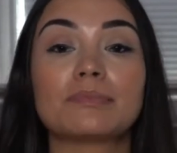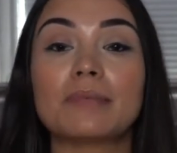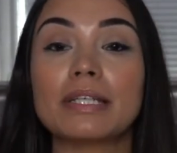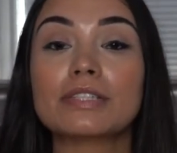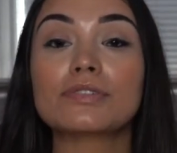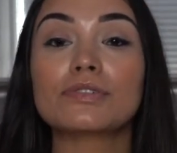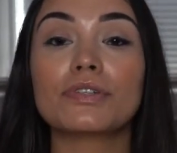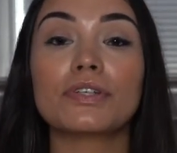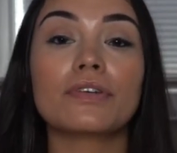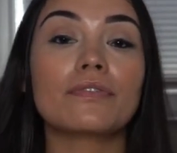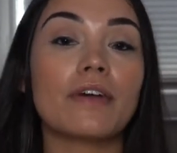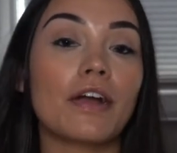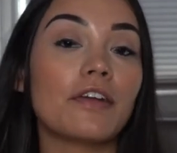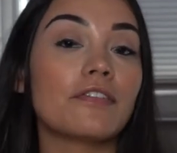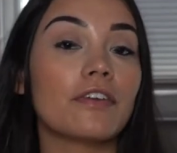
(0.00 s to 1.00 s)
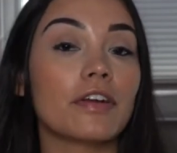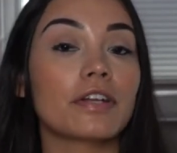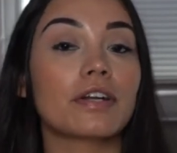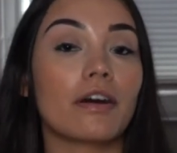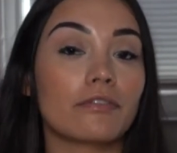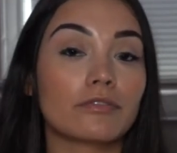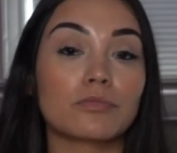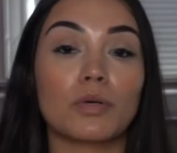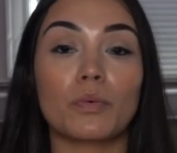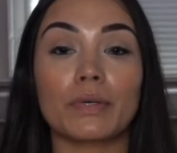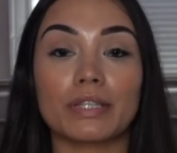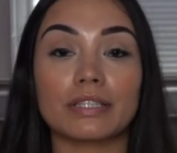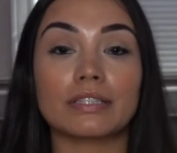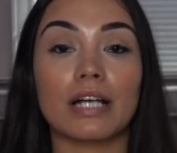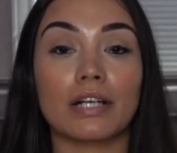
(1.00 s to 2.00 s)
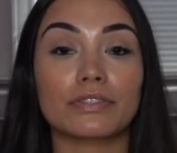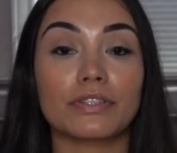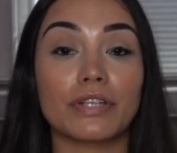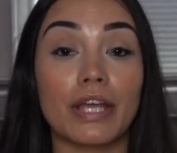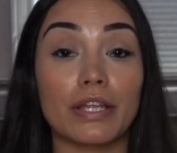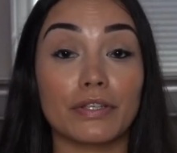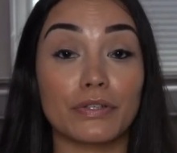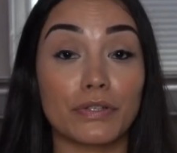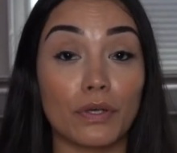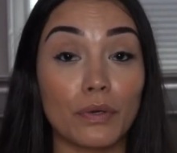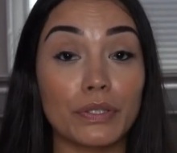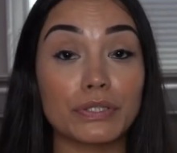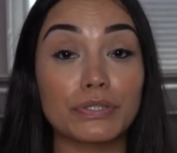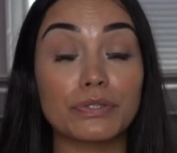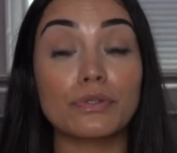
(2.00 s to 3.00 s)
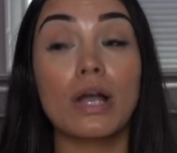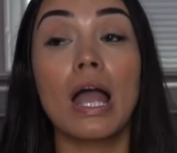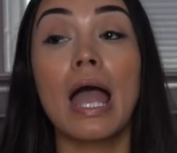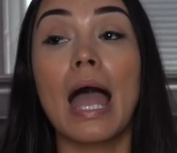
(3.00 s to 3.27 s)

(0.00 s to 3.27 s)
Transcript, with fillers: Make sure you're very, very comfortable with the doctor that you're going to,